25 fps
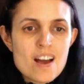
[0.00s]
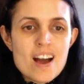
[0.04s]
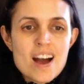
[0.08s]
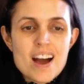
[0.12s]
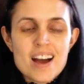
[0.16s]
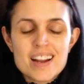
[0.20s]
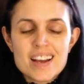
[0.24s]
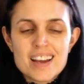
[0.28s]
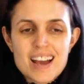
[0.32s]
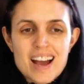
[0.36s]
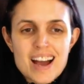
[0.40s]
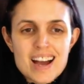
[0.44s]

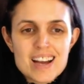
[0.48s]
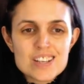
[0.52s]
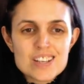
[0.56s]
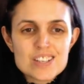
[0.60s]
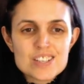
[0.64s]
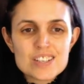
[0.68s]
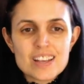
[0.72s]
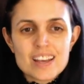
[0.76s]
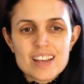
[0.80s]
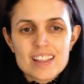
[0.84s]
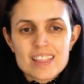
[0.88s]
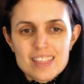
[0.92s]
And I
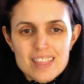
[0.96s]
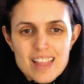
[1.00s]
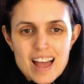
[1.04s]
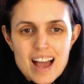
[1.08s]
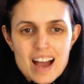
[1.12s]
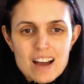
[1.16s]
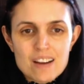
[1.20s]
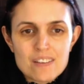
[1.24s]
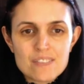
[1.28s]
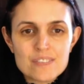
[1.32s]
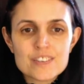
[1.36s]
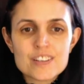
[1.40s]
actually
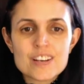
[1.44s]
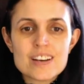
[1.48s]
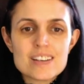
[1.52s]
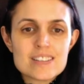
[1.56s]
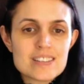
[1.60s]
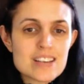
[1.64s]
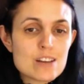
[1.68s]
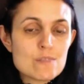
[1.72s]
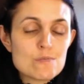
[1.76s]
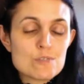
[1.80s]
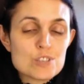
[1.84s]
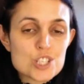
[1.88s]
laughed
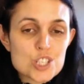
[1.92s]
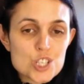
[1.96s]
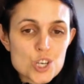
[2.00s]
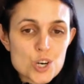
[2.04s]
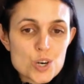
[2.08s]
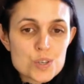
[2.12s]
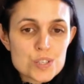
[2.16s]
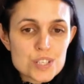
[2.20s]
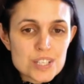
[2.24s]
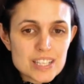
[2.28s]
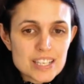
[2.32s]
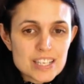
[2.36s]
as I was
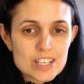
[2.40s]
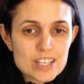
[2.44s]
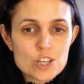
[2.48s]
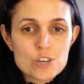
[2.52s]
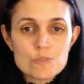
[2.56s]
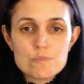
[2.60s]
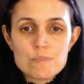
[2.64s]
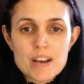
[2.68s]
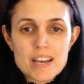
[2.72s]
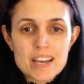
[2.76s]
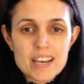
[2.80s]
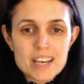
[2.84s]
totaling
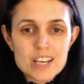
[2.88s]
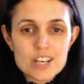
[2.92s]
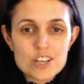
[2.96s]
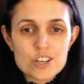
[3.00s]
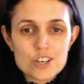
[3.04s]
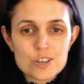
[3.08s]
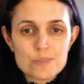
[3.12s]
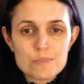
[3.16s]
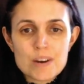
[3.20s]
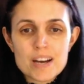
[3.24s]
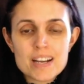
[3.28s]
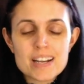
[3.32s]
up my
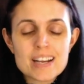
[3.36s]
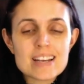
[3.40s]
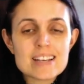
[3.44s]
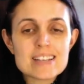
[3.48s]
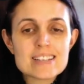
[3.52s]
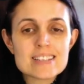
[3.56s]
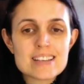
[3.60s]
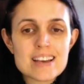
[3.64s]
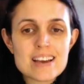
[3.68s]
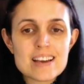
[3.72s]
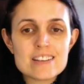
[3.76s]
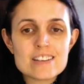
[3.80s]
income and I
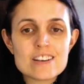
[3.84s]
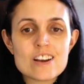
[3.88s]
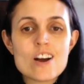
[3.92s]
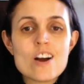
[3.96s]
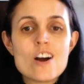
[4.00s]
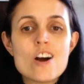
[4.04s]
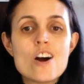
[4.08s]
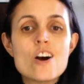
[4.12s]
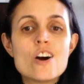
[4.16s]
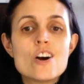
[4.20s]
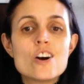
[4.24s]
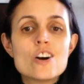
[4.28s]
said,
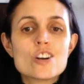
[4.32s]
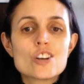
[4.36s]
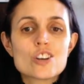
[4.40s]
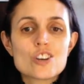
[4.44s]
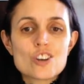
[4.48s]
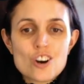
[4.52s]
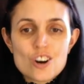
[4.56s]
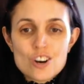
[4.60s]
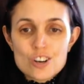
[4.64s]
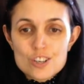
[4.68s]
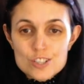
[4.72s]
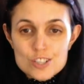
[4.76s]

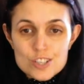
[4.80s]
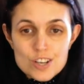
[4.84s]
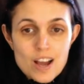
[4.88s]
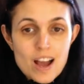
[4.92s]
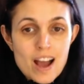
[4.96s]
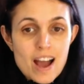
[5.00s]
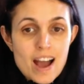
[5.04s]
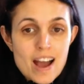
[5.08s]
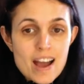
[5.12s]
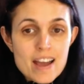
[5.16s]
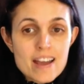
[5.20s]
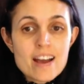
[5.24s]
God,
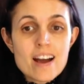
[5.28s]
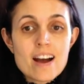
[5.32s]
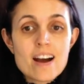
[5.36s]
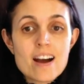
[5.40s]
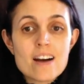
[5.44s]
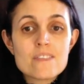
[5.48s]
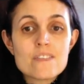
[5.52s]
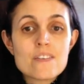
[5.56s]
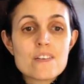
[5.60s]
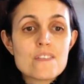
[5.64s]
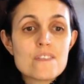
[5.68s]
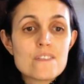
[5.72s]
I
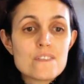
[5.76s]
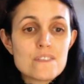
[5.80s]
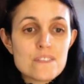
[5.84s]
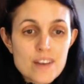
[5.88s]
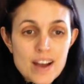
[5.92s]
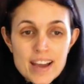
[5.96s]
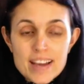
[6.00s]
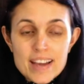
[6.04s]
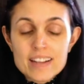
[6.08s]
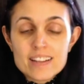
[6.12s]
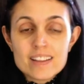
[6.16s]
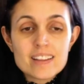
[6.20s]
have
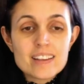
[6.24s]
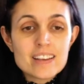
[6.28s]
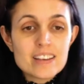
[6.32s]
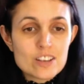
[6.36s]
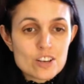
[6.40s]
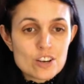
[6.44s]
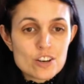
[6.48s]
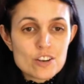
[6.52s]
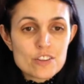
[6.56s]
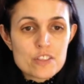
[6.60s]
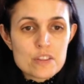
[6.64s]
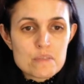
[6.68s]
finally
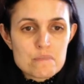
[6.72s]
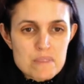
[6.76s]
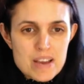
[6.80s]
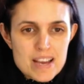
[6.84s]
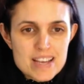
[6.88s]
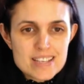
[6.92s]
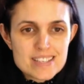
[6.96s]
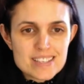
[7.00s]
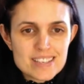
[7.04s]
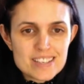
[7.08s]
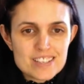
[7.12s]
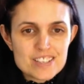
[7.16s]
got the
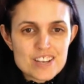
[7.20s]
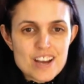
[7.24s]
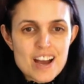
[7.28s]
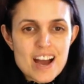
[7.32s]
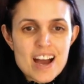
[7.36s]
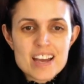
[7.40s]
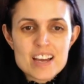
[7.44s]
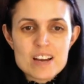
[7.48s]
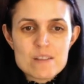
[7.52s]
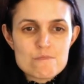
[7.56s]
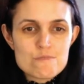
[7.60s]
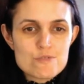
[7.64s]
message.
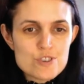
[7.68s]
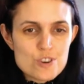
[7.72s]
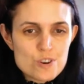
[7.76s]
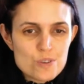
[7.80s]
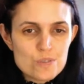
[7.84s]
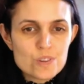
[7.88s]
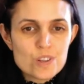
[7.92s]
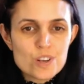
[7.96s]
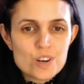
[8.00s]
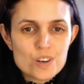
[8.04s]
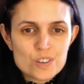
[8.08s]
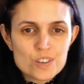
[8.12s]
I am
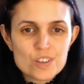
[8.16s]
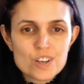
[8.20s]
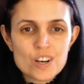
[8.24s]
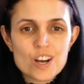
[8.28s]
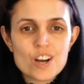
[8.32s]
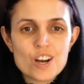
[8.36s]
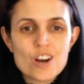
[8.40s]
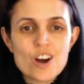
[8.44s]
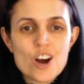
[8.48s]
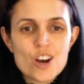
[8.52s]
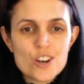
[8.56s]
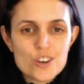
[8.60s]
no
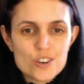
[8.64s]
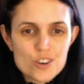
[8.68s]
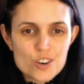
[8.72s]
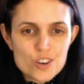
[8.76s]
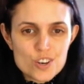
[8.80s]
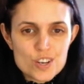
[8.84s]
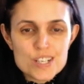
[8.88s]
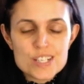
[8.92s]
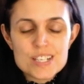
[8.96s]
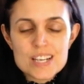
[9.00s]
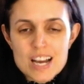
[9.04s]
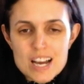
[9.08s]
longer
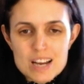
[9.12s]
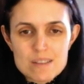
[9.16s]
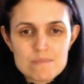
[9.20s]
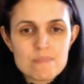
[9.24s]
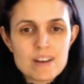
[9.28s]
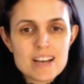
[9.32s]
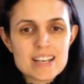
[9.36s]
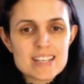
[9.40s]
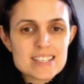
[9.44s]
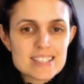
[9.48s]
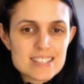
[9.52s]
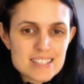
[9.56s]
annoyed at
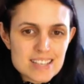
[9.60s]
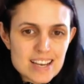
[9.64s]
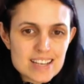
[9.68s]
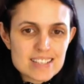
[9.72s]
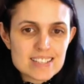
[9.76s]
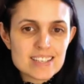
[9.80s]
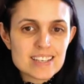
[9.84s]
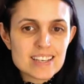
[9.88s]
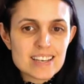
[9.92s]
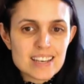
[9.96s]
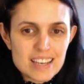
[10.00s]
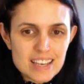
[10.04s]
my
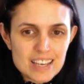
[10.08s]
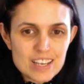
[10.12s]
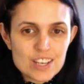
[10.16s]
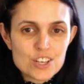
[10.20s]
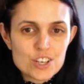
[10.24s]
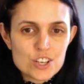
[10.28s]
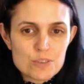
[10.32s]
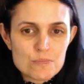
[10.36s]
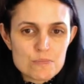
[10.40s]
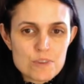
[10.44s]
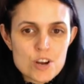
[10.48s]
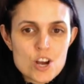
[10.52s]
static
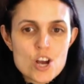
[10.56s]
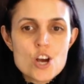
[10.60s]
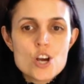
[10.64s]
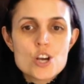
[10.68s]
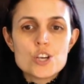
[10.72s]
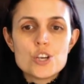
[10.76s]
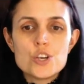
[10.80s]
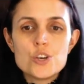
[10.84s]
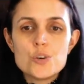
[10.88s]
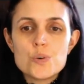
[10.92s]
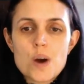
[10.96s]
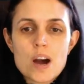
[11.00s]
income.
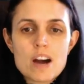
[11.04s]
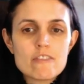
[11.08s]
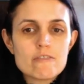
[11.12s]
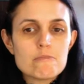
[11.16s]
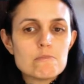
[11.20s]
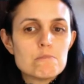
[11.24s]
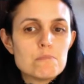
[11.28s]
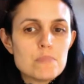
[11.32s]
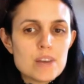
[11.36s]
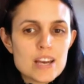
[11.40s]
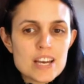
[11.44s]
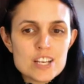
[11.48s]
You have
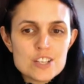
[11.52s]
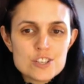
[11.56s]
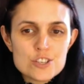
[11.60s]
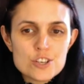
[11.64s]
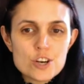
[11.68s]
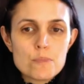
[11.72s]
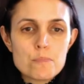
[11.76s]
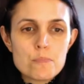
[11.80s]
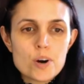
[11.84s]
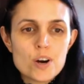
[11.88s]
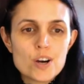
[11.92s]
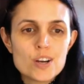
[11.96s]
made
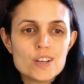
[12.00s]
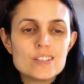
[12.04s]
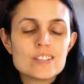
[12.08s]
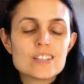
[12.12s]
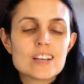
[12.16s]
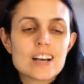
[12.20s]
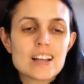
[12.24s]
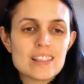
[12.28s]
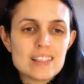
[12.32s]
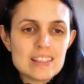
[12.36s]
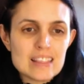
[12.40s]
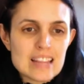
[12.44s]
your point
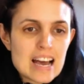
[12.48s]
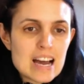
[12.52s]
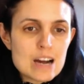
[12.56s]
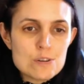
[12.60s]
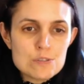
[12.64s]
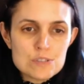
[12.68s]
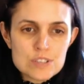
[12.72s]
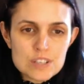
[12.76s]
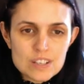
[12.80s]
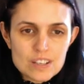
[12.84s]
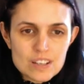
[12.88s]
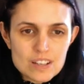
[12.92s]

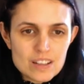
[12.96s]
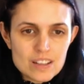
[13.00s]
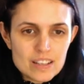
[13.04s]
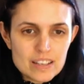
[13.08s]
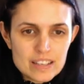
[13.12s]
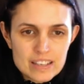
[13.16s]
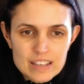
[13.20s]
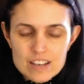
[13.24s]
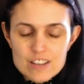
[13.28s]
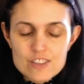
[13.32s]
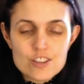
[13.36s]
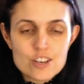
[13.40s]
loud and
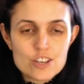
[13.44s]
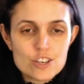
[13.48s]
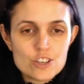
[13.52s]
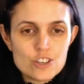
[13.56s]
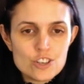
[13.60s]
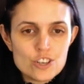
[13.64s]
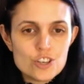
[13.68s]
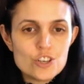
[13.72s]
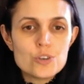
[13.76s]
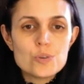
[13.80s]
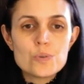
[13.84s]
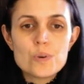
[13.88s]
clear that
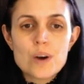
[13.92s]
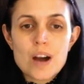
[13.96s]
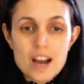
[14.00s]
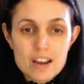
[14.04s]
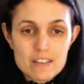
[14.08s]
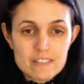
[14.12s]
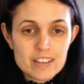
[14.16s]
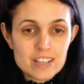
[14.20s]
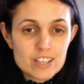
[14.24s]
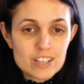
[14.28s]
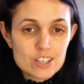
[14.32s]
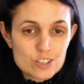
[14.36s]
you
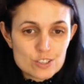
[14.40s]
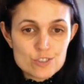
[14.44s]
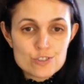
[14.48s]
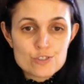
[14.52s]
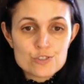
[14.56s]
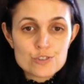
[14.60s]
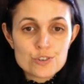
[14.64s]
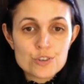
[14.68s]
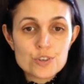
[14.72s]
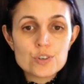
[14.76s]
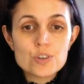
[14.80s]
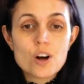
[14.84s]
are in
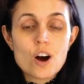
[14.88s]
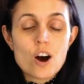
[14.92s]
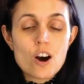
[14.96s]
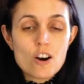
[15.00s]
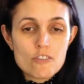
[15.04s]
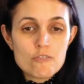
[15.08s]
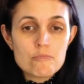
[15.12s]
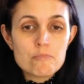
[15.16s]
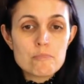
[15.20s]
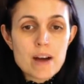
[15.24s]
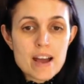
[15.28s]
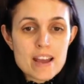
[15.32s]
control
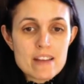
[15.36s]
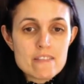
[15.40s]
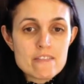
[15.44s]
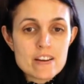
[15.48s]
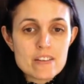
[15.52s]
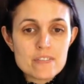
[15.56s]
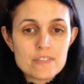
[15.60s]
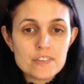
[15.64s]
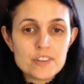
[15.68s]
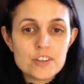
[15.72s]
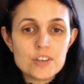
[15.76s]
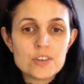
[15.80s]
of my
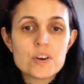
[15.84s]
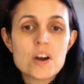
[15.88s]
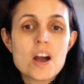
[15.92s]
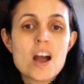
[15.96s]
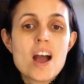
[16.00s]
revenue,